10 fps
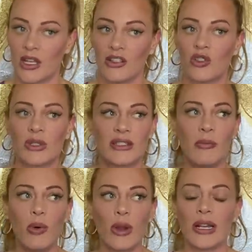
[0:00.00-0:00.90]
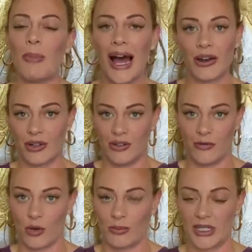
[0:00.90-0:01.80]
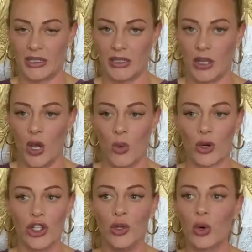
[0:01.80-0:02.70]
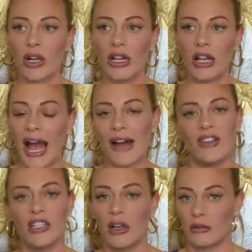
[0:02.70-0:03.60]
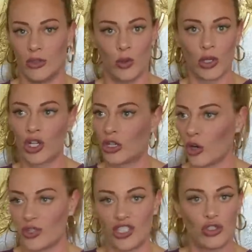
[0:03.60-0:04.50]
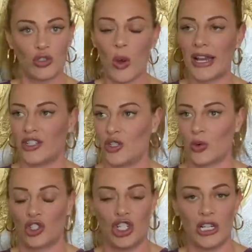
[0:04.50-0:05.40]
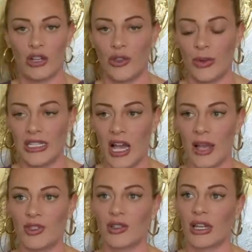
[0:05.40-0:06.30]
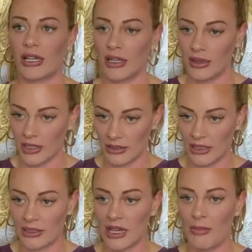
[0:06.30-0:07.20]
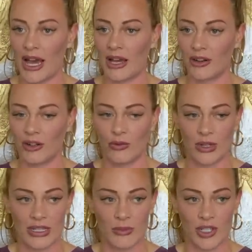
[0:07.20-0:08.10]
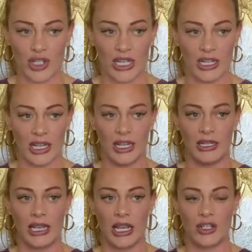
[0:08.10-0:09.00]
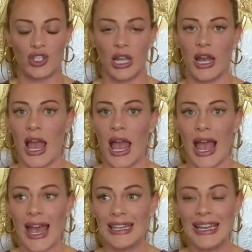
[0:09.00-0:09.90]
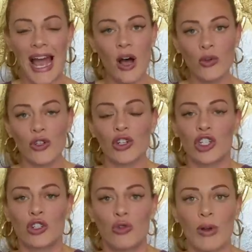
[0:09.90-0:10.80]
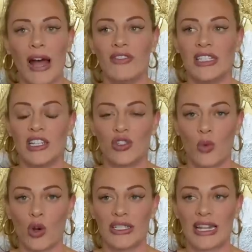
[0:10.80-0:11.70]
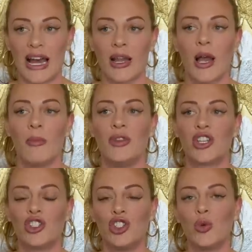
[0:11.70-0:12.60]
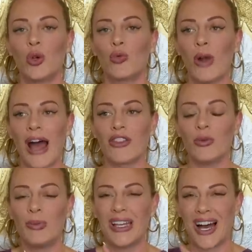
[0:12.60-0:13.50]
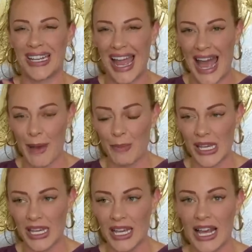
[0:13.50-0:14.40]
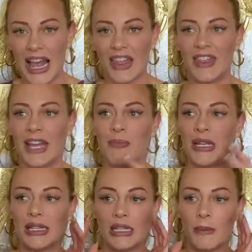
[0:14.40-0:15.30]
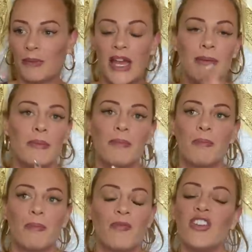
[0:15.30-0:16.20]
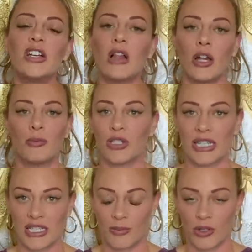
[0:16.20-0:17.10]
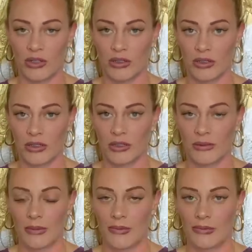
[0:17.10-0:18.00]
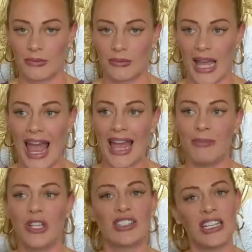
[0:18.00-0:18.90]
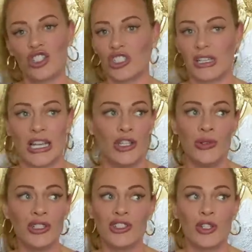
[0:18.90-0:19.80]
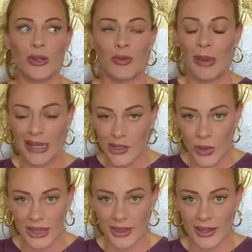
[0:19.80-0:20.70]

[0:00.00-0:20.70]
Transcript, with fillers: So at some point, a pattern had formed where you were having, you were ghosted twice, you were cheated on three times. You're like, this is a pattern, risk machine engaged. And now you're gonna gravitate towards that because you would rather be unhappy than be, than feel unpredictable. And because that just, it uses too much bandwidth.